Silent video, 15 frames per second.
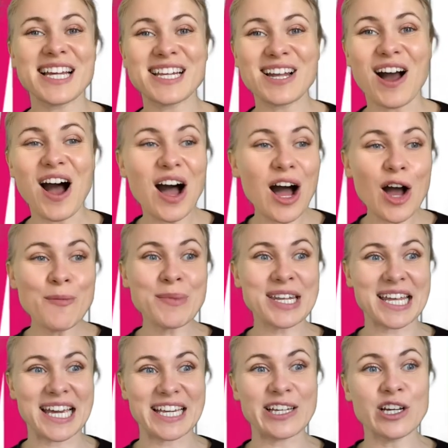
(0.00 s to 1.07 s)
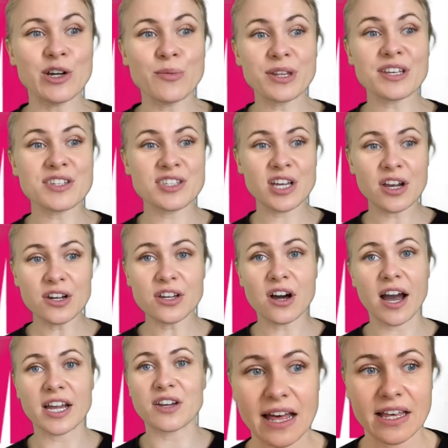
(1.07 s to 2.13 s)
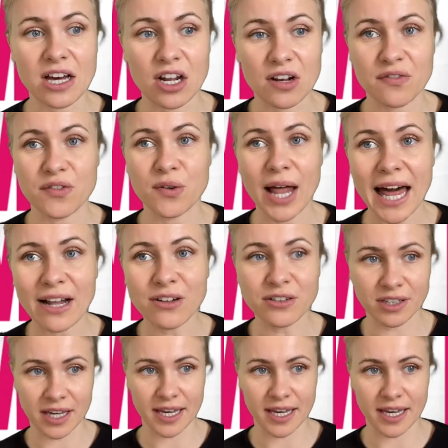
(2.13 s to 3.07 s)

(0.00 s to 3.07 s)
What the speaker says: harmony with a certain kind of colourful algae.